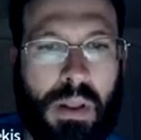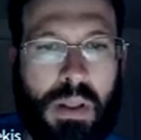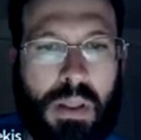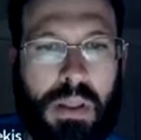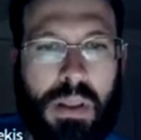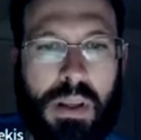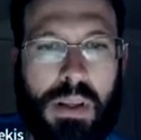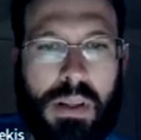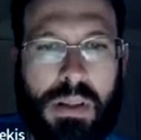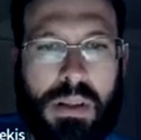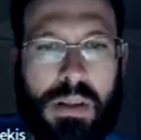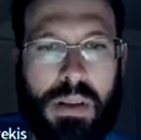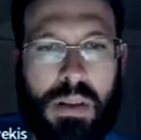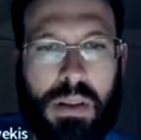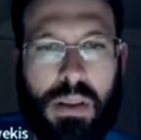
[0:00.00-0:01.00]

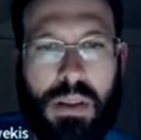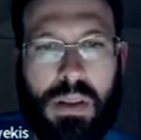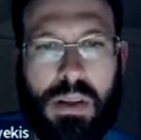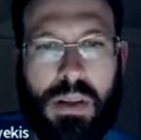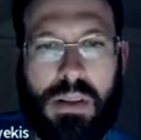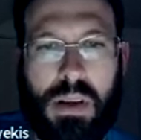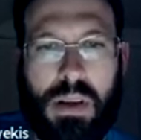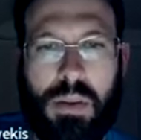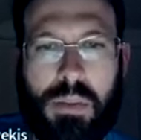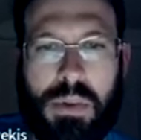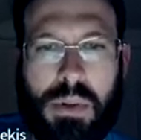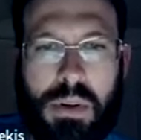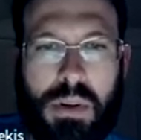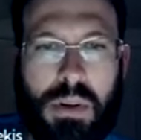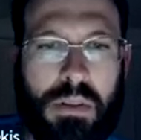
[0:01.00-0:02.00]
these times
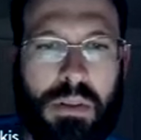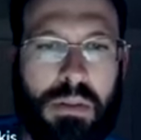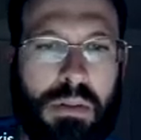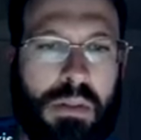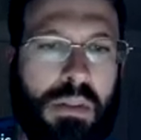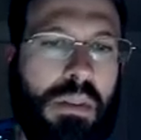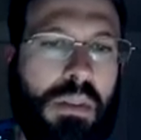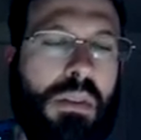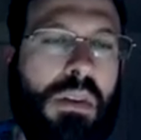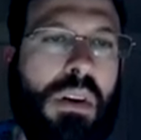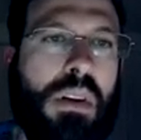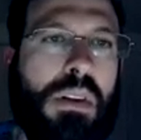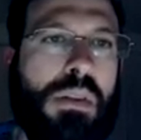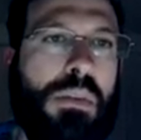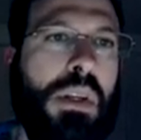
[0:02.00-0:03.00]
are in
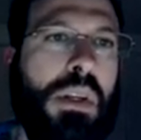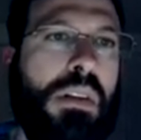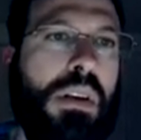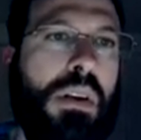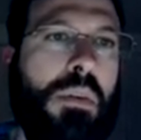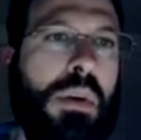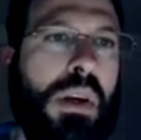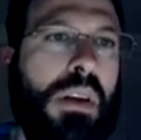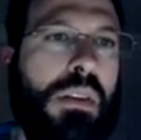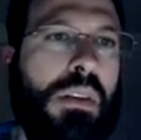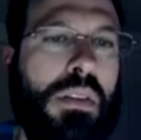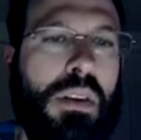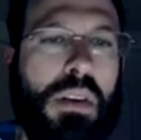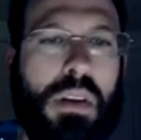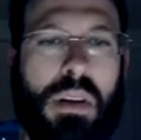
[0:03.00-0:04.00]
Greenwich Mean Time, I
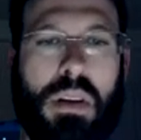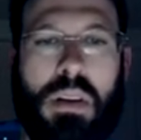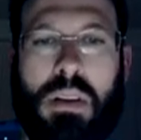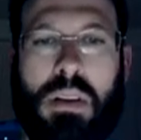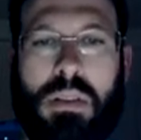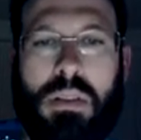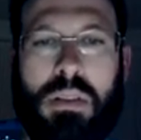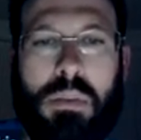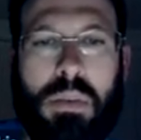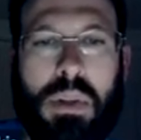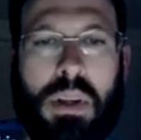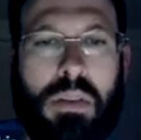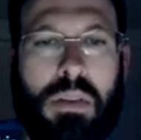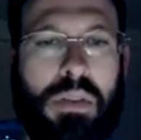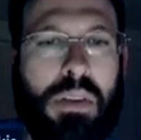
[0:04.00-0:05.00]
guess. Something
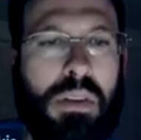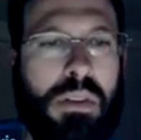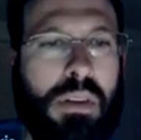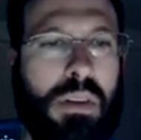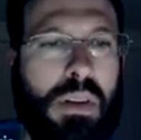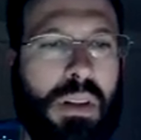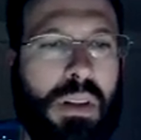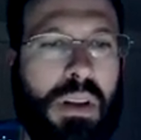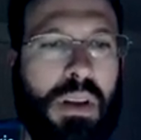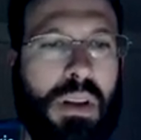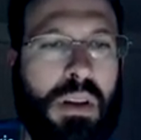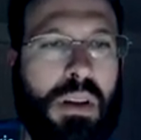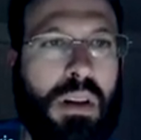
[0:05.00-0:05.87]
confusing like that.